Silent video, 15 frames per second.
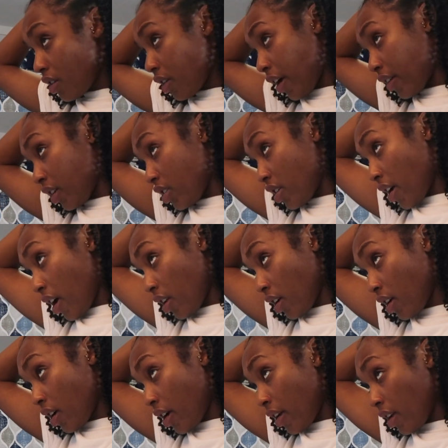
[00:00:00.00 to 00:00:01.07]
like the child of
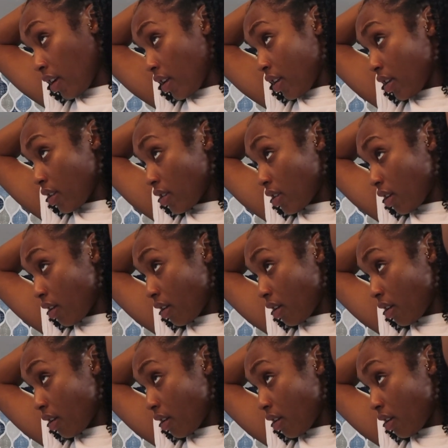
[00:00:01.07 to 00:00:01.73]
God it is.